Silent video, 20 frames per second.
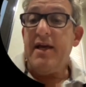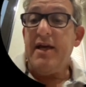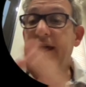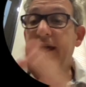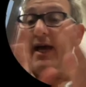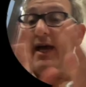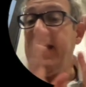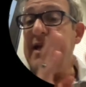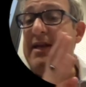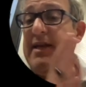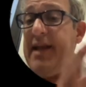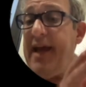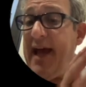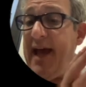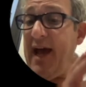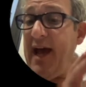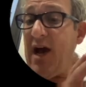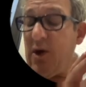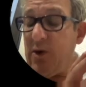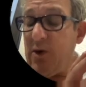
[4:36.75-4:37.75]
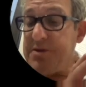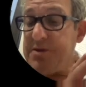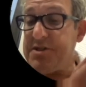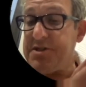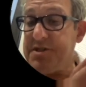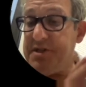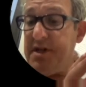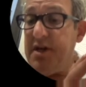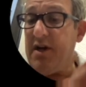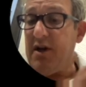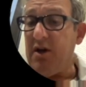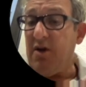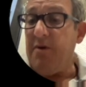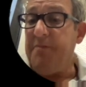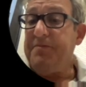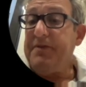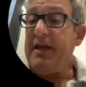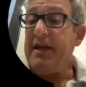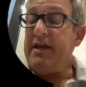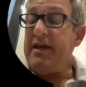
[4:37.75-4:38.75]
and now
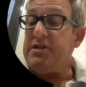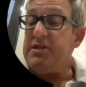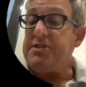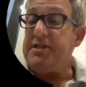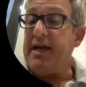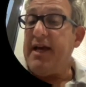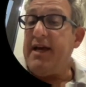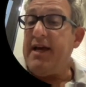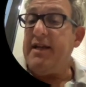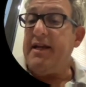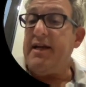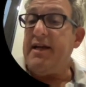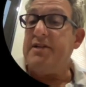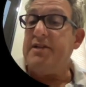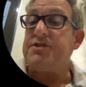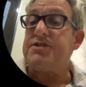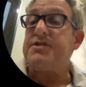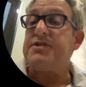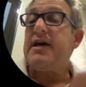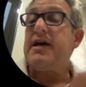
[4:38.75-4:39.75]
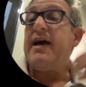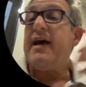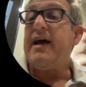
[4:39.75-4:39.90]
still is that it's